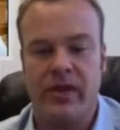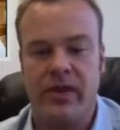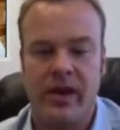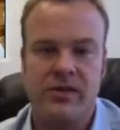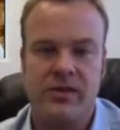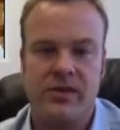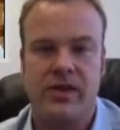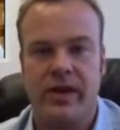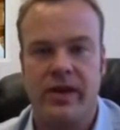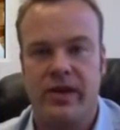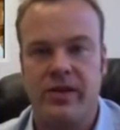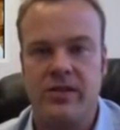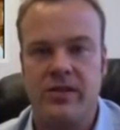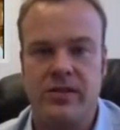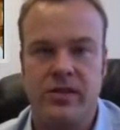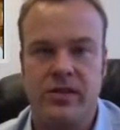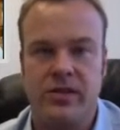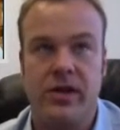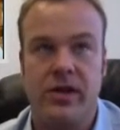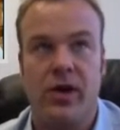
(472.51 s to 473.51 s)
That
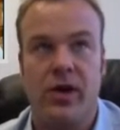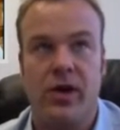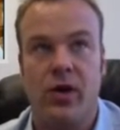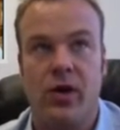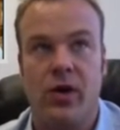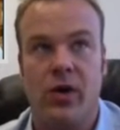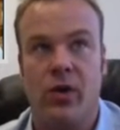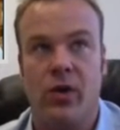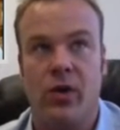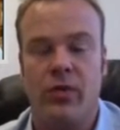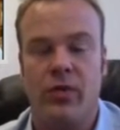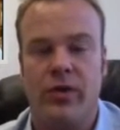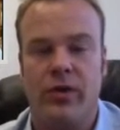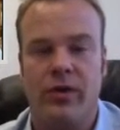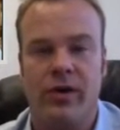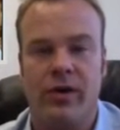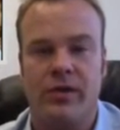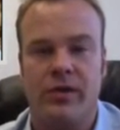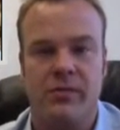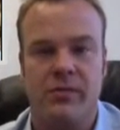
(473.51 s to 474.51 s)
said, you know,
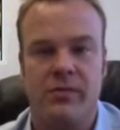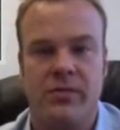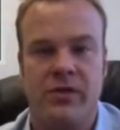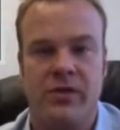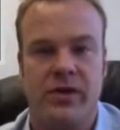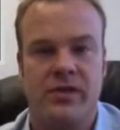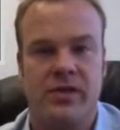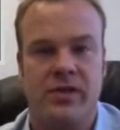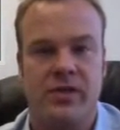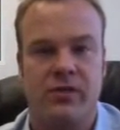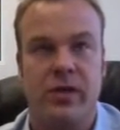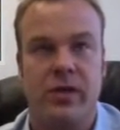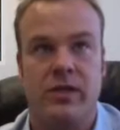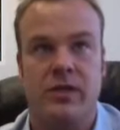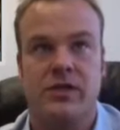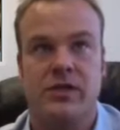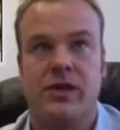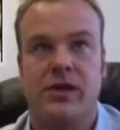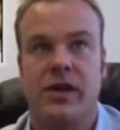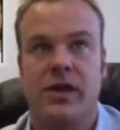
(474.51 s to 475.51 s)
there are some things that we
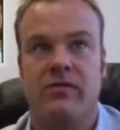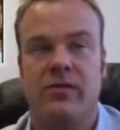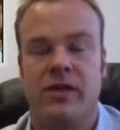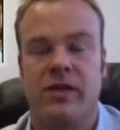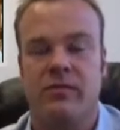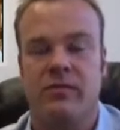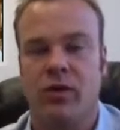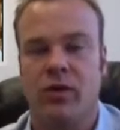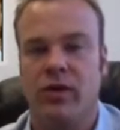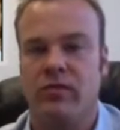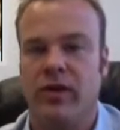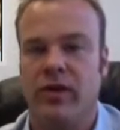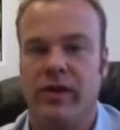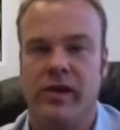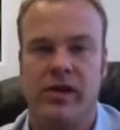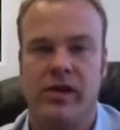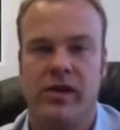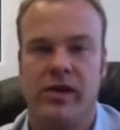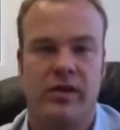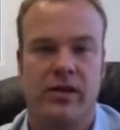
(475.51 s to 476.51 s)
just kind of need more of
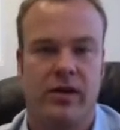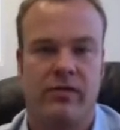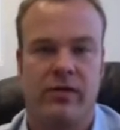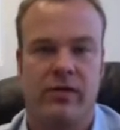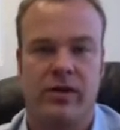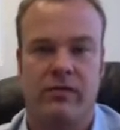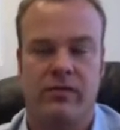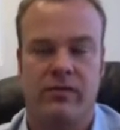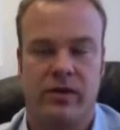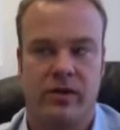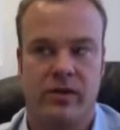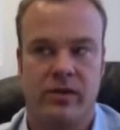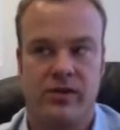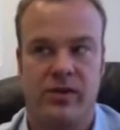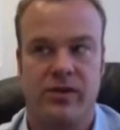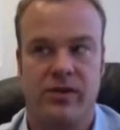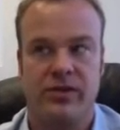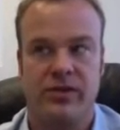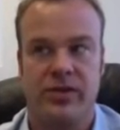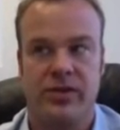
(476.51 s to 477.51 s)
like a
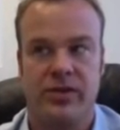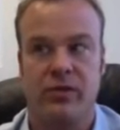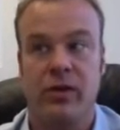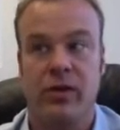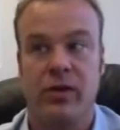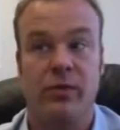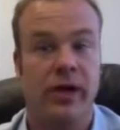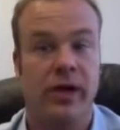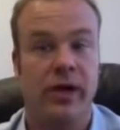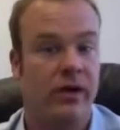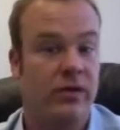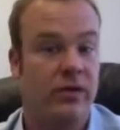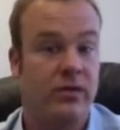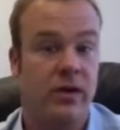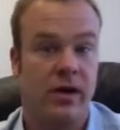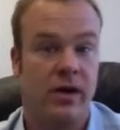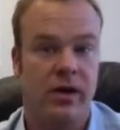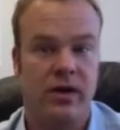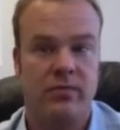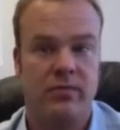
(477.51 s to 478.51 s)
consulting role
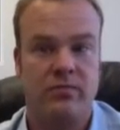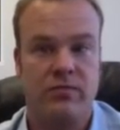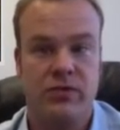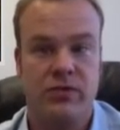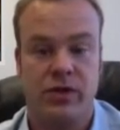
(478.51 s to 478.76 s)
about.